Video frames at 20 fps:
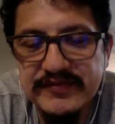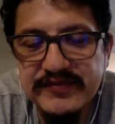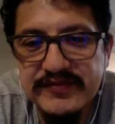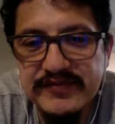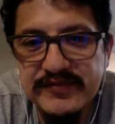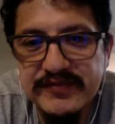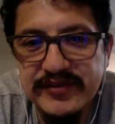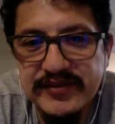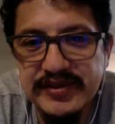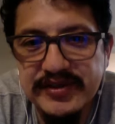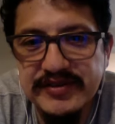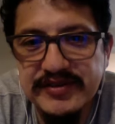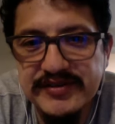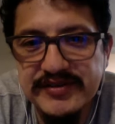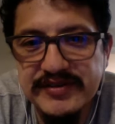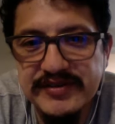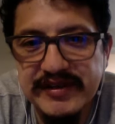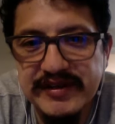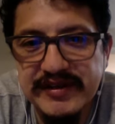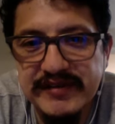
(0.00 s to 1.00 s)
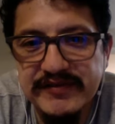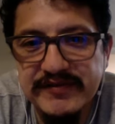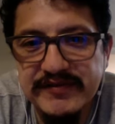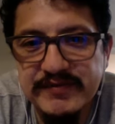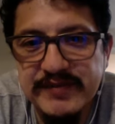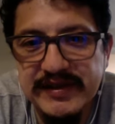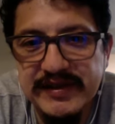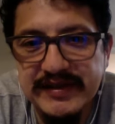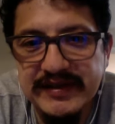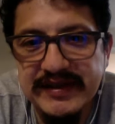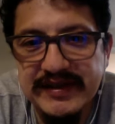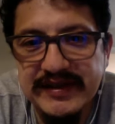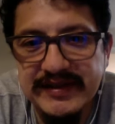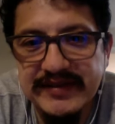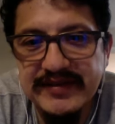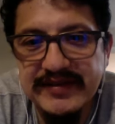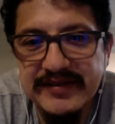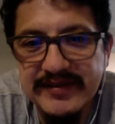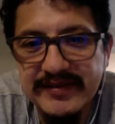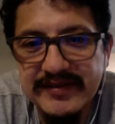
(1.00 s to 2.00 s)
for you to have been like,
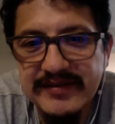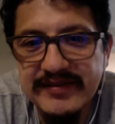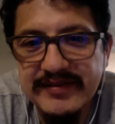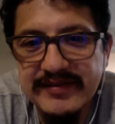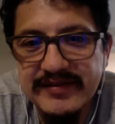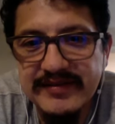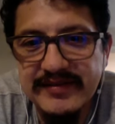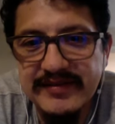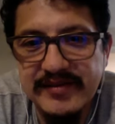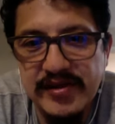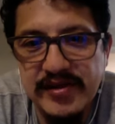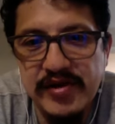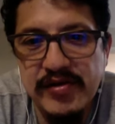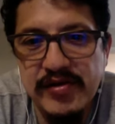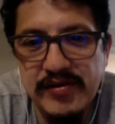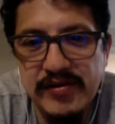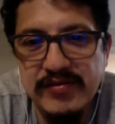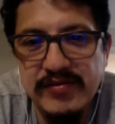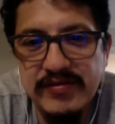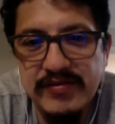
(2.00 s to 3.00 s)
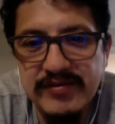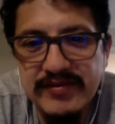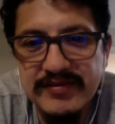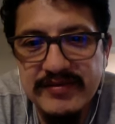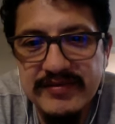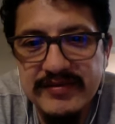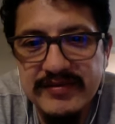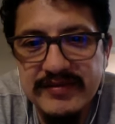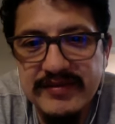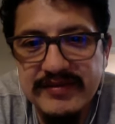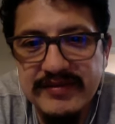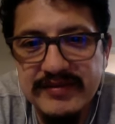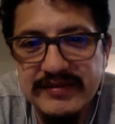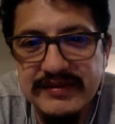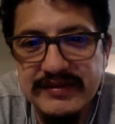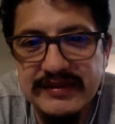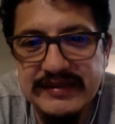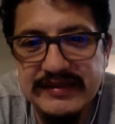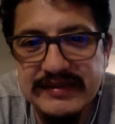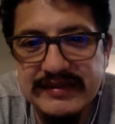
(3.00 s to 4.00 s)
no,
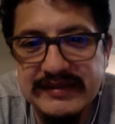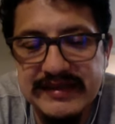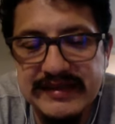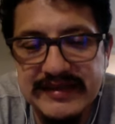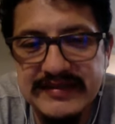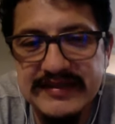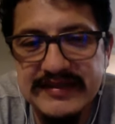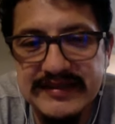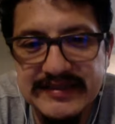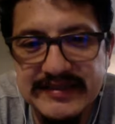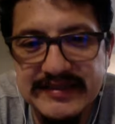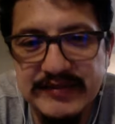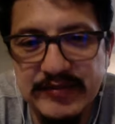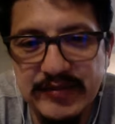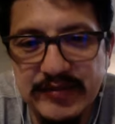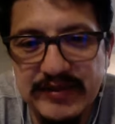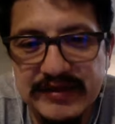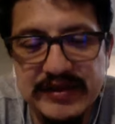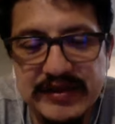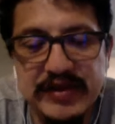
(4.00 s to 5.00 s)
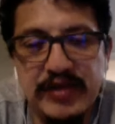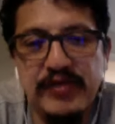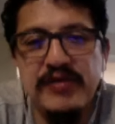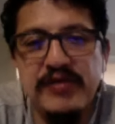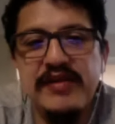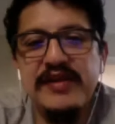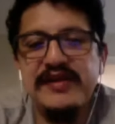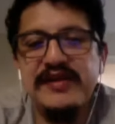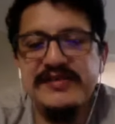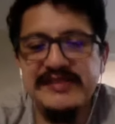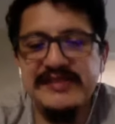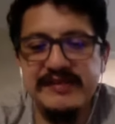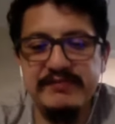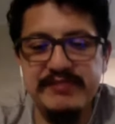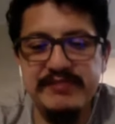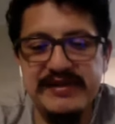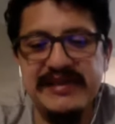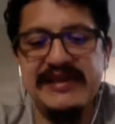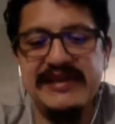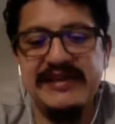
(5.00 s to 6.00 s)
this isn't what, to
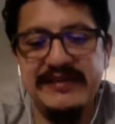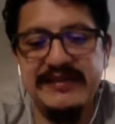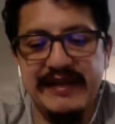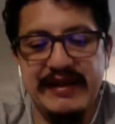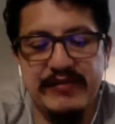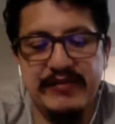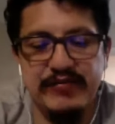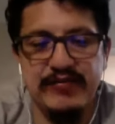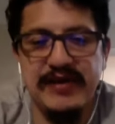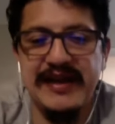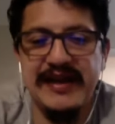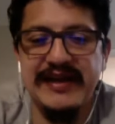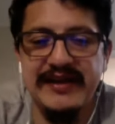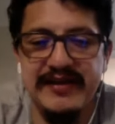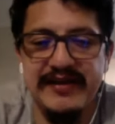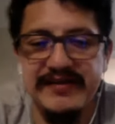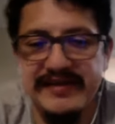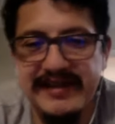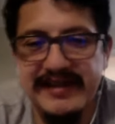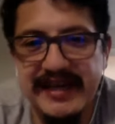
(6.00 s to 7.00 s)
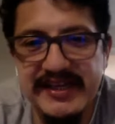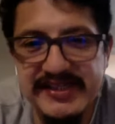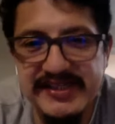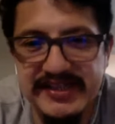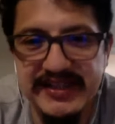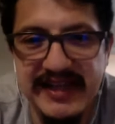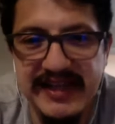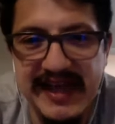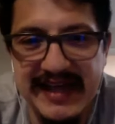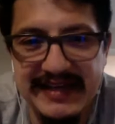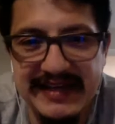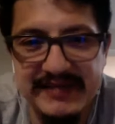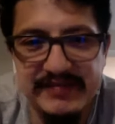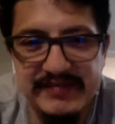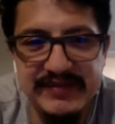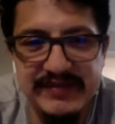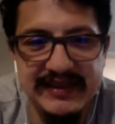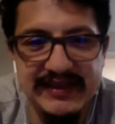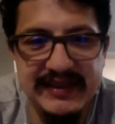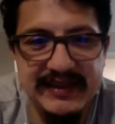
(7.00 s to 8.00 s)
be like right on the edge of that and
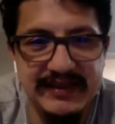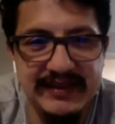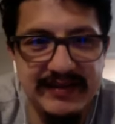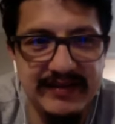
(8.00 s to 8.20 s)
be like,